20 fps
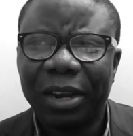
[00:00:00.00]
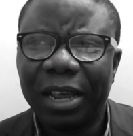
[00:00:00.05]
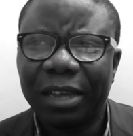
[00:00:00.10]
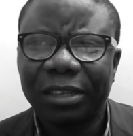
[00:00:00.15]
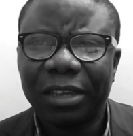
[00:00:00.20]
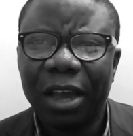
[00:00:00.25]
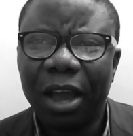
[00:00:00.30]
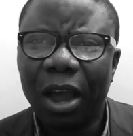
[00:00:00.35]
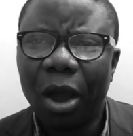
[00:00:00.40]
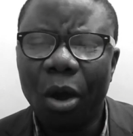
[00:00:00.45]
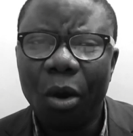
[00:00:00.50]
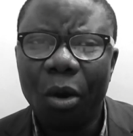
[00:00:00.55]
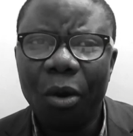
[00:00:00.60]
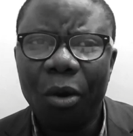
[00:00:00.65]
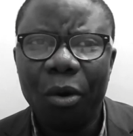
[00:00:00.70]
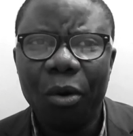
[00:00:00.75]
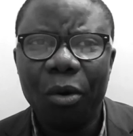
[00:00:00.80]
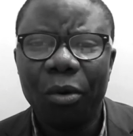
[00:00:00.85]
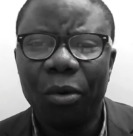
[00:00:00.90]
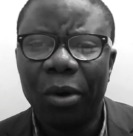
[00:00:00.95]
Isaiah,
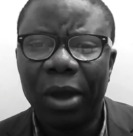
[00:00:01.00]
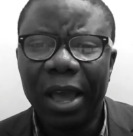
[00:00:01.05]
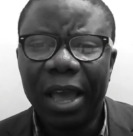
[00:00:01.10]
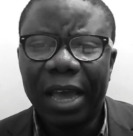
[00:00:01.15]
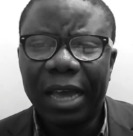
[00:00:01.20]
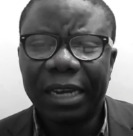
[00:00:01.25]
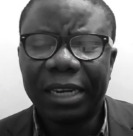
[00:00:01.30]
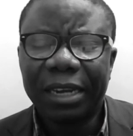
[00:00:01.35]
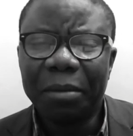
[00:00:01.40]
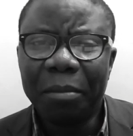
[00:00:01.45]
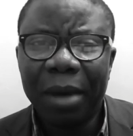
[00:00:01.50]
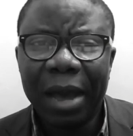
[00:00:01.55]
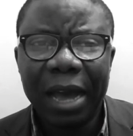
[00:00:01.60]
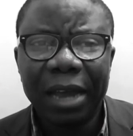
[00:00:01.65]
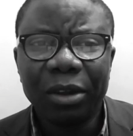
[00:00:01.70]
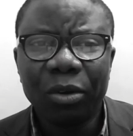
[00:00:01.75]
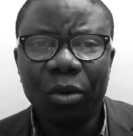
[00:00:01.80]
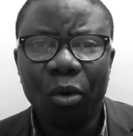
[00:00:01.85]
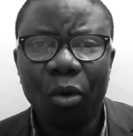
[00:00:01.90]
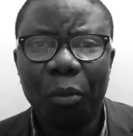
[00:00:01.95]
oh, the
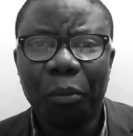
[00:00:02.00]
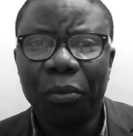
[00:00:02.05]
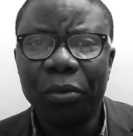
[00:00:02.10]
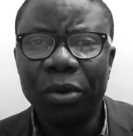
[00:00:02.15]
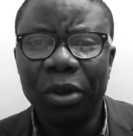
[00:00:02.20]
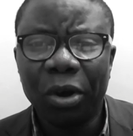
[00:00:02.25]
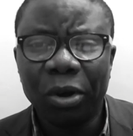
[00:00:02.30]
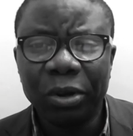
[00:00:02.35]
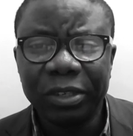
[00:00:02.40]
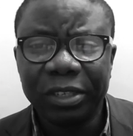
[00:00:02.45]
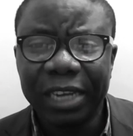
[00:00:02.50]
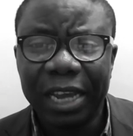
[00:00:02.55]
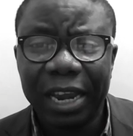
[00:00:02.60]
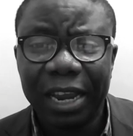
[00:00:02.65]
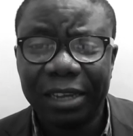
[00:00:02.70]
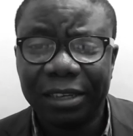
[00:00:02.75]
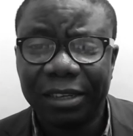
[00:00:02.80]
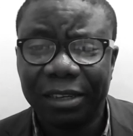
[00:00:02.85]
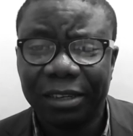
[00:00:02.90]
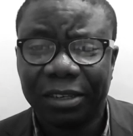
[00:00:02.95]
man opened up
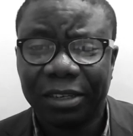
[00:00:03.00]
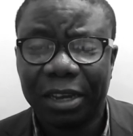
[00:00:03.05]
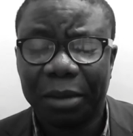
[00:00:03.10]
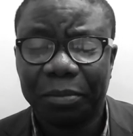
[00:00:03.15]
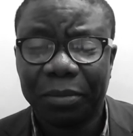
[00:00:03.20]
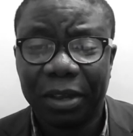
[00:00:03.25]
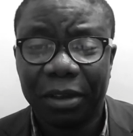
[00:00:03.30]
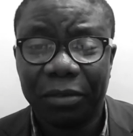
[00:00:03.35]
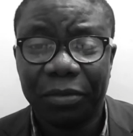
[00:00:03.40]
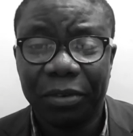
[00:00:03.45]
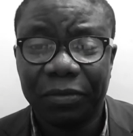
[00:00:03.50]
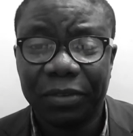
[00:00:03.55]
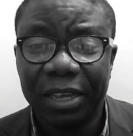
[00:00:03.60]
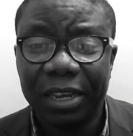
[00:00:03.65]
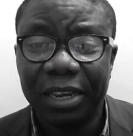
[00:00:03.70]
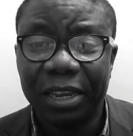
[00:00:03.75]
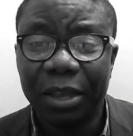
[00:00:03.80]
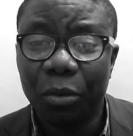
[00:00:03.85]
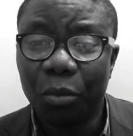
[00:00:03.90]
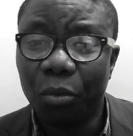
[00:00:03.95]
Genesis chapter
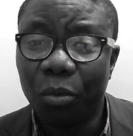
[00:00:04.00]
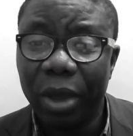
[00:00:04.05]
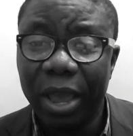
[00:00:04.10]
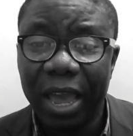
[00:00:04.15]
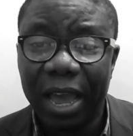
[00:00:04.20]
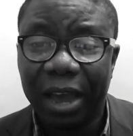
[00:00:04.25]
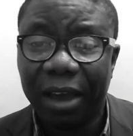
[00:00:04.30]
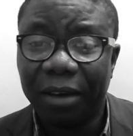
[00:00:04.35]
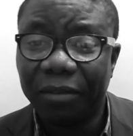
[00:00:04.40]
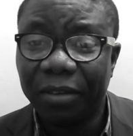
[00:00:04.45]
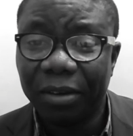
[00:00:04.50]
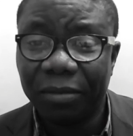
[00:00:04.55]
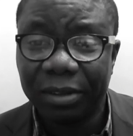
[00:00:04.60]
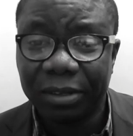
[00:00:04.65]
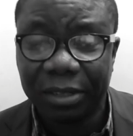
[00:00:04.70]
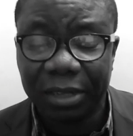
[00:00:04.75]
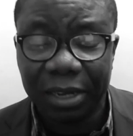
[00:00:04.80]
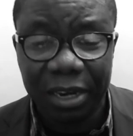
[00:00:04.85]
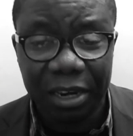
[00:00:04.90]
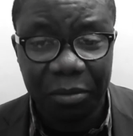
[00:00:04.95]
15 the way I've never
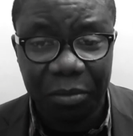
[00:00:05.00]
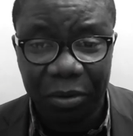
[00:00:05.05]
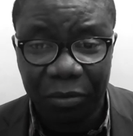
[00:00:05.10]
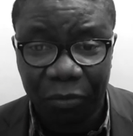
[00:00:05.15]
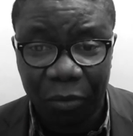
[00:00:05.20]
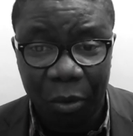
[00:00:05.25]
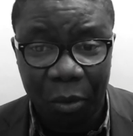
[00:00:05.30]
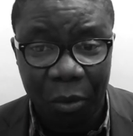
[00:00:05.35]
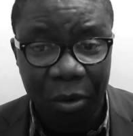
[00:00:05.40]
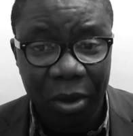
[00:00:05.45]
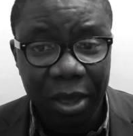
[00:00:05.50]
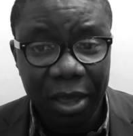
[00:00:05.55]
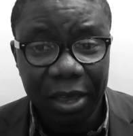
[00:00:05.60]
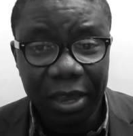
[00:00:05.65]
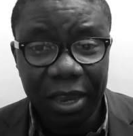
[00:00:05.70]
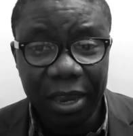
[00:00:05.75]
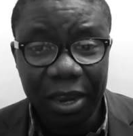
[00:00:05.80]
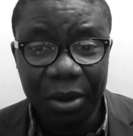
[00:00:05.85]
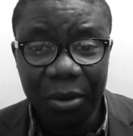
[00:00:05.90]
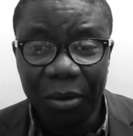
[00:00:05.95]
seen it before,
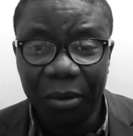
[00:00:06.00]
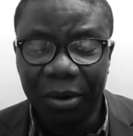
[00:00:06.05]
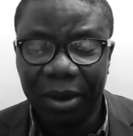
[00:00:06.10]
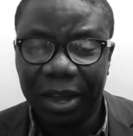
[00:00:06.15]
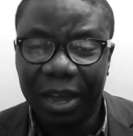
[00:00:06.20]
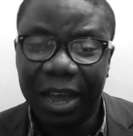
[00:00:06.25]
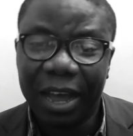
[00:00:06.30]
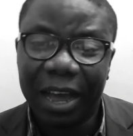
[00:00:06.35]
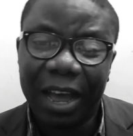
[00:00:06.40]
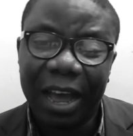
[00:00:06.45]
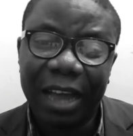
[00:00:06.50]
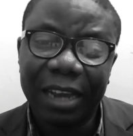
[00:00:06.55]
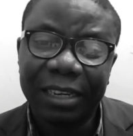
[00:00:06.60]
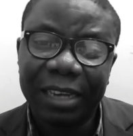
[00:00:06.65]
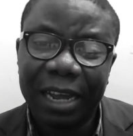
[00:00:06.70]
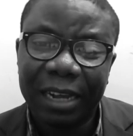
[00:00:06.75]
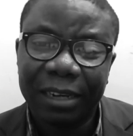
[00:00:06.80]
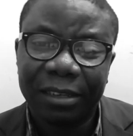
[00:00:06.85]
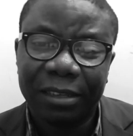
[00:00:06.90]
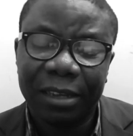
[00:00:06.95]
you know, and
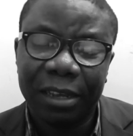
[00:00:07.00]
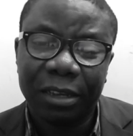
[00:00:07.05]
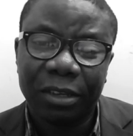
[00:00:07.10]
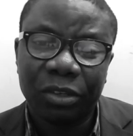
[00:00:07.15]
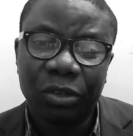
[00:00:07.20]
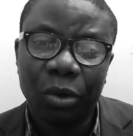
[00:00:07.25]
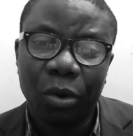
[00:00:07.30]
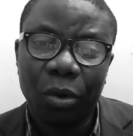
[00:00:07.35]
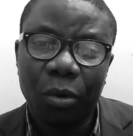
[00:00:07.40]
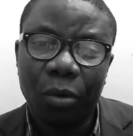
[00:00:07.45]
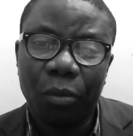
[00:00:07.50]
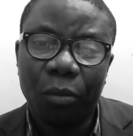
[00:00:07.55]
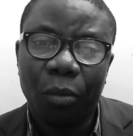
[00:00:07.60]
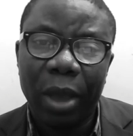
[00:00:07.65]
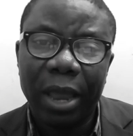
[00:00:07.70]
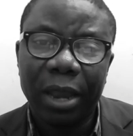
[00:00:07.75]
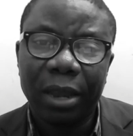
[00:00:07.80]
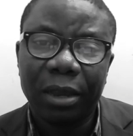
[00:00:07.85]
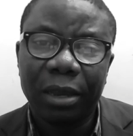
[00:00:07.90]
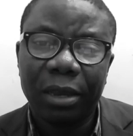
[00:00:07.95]
that's it. So
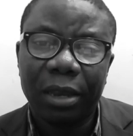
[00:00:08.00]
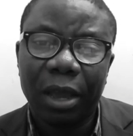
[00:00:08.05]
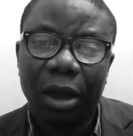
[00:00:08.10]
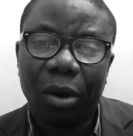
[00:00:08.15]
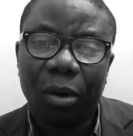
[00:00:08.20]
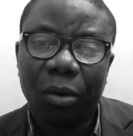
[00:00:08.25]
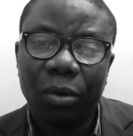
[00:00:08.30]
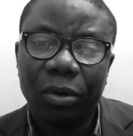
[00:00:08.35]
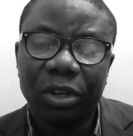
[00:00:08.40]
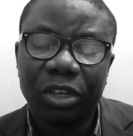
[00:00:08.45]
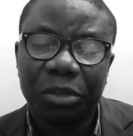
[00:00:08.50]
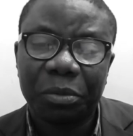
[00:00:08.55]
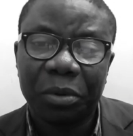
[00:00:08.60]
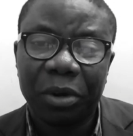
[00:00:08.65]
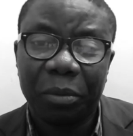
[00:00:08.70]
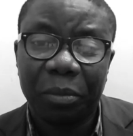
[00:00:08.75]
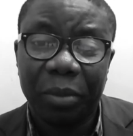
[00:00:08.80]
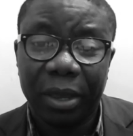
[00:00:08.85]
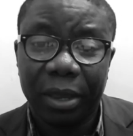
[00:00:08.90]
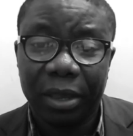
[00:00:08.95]
when the Holy
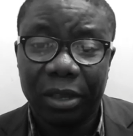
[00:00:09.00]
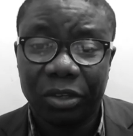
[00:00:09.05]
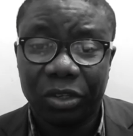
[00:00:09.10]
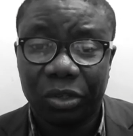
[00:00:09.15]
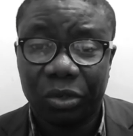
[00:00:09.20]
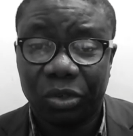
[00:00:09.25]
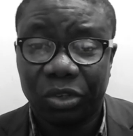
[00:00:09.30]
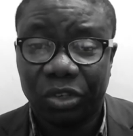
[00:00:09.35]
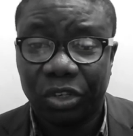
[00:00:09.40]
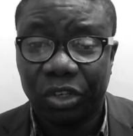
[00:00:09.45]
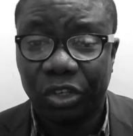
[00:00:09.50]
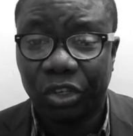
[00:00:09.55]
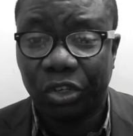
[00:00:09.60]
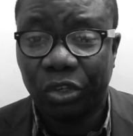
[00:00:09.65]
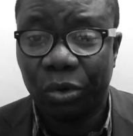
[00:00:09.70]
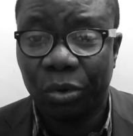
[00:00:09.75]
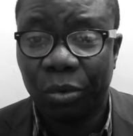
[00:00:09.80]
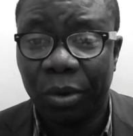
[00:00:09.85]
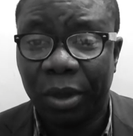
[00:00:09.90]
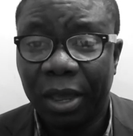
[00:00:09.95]
Spirit begins to
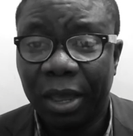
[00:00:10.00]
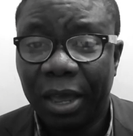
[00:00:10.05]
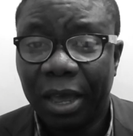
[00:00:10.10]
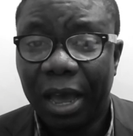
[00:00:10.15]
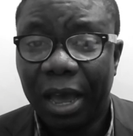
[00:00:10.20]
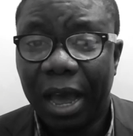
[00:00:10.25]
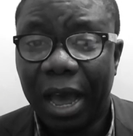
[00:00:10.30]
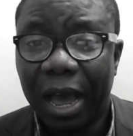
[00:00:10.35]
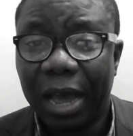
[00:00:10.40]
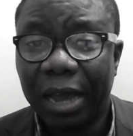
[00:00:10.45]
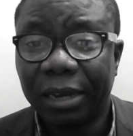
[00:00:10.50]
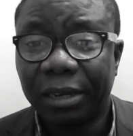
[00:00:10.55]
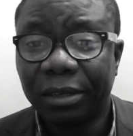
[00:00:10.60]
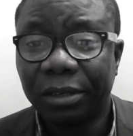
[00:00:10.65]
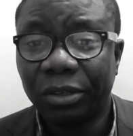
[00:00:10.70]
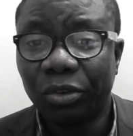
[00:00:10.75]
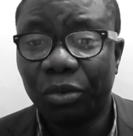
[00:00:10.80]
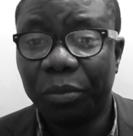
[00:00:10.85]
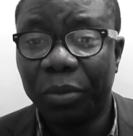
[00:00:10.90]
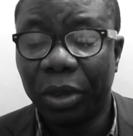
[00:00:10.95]
teach you
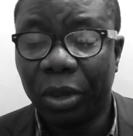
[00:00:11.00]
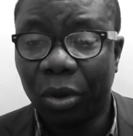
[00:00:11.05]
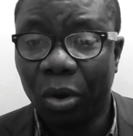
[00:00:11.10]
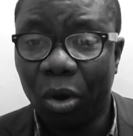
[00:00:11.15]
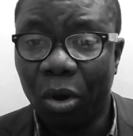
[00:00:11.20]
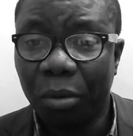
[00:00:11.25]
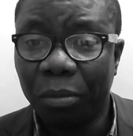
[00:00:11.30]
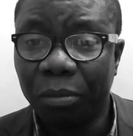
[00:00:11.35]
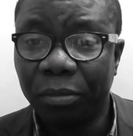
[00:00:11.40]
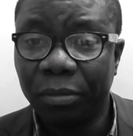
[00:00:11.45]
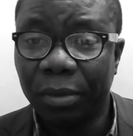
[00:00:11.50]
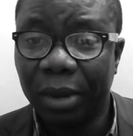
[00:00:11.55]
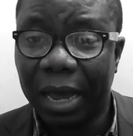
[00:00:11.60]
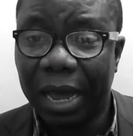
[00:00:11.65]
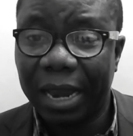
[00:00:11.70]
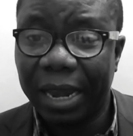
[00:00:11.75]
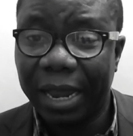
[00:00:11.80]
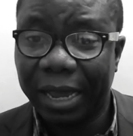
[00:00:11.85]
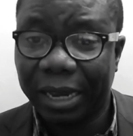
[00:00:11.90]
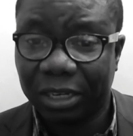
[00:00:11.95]
and you become
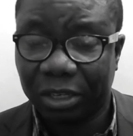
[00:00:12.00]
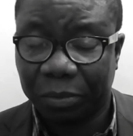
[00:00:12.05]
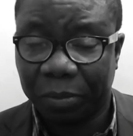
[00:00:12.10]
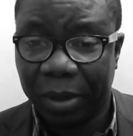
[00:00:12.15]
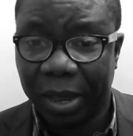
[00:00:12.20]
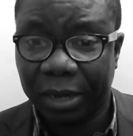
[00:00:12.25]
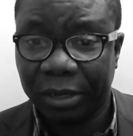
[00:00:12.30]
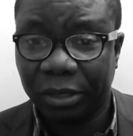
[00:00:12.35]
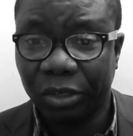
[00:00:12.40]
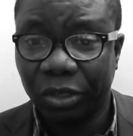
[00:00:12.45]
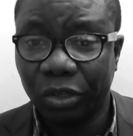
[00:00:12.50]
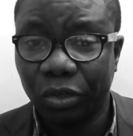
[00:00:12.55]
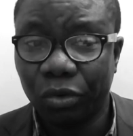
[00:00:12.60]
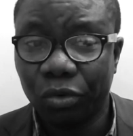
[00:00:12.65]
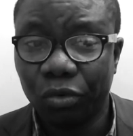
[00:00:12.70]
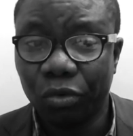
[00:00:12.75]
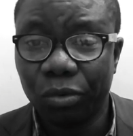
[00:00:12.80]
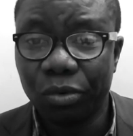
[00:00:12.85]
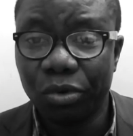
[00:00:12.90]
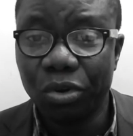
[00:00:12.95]
an expert,
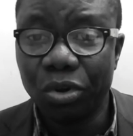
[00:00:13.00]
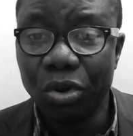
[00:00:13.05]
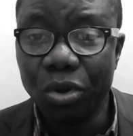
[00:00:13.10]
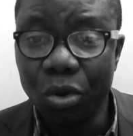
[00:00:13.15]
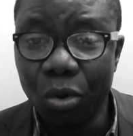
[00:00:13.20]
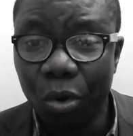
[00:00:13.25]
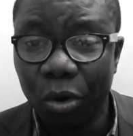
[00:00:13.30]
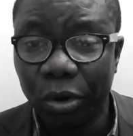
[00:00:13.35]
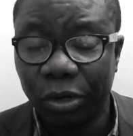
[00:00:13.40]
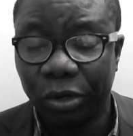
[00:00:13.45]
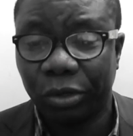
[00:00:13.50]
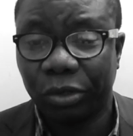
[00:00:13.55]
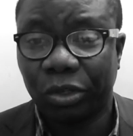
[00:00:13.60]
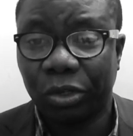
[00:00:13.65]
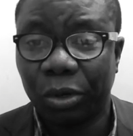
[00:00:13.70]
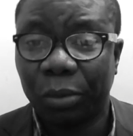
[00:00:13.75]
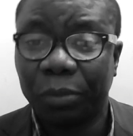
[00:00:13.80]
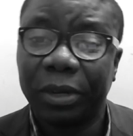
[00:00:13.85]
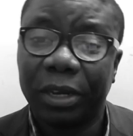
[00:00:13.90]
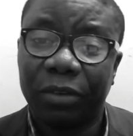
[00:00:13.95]
you know your
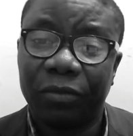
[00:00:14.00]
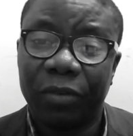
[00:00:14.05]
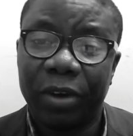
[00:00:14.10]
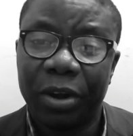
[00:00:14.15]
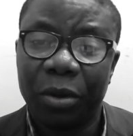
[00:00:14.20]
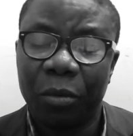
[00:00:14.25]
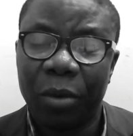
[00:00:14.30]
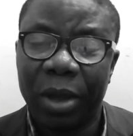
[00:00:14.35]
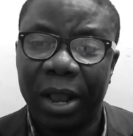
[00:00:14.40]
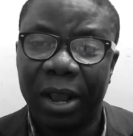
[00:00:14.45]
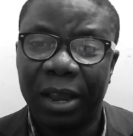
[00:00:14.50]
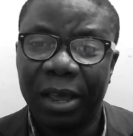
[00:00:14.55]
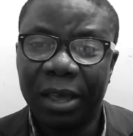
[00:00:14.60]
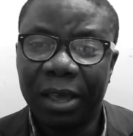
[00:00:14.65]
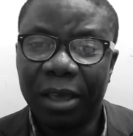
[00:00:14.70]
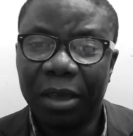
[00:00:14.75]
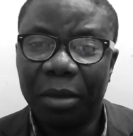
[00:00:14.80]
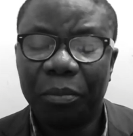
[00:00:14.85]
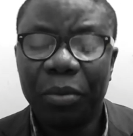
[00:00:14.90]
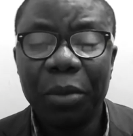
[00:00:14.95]
subject very well,
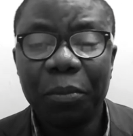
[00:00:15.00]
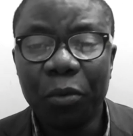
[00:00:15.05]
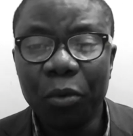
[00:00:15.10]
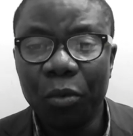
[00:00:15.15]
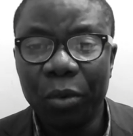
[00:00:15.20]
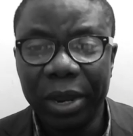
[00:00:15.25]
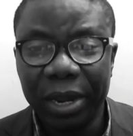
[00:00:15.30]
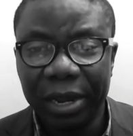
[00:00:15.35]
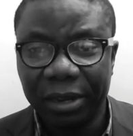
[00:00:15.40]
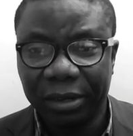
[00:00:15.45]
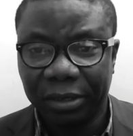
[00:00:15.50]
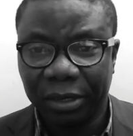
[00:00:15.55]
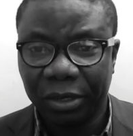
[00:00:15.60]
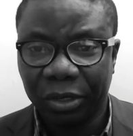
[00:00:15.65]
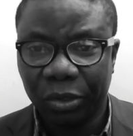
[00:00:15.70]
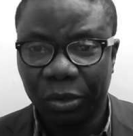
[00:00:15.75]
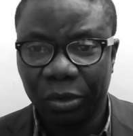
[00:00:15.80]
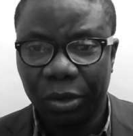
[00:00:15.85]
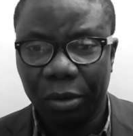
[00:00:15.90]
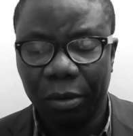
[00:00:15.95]
people will listen
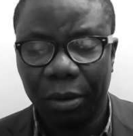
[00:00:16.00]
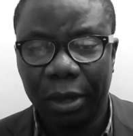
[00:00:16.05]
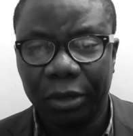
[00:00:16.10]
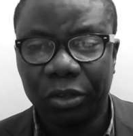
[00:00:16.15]
to you.